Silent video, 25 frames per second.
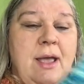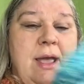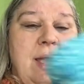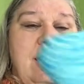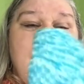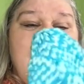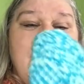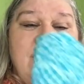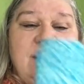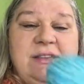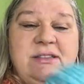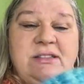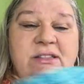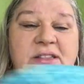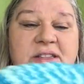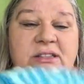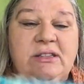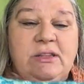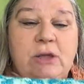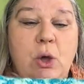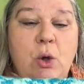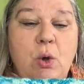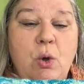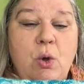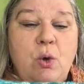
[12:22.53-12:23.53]
And it is
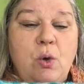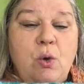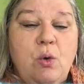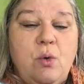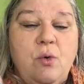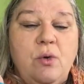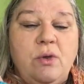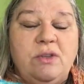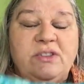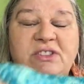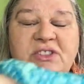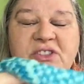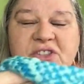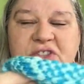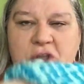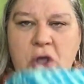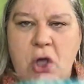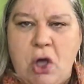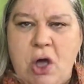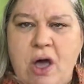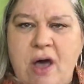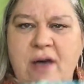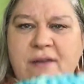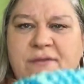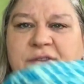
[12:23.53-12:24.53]
so
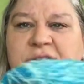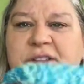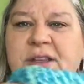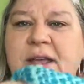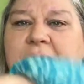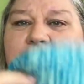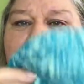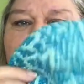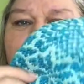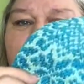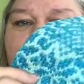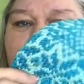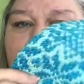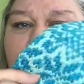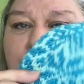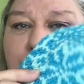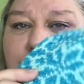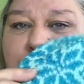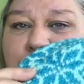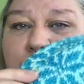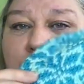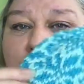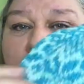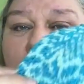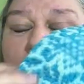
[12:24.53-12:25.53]
soft and
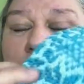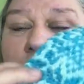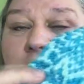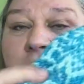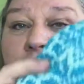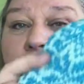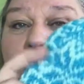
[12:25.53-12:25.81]
beautiful